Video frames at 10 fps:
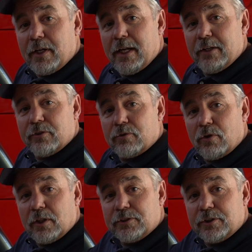hands
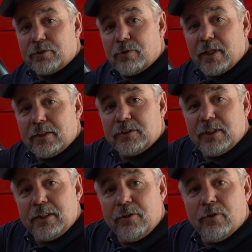across the treads
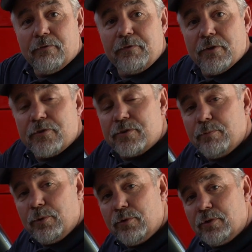and they don't feel
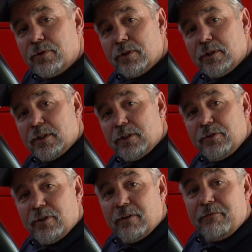smooth,
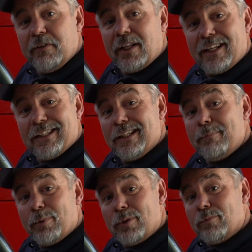you can feel like a
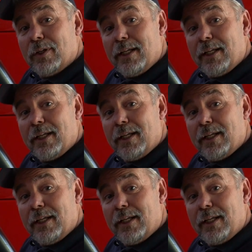lip on one